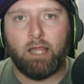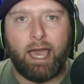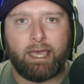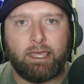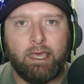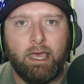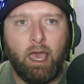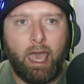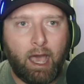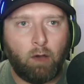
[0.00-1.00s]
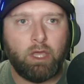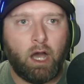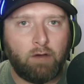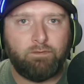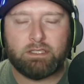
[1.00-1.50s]
like how the
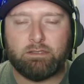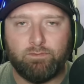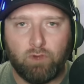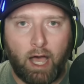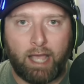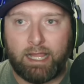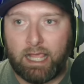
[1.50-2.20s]
offensive line,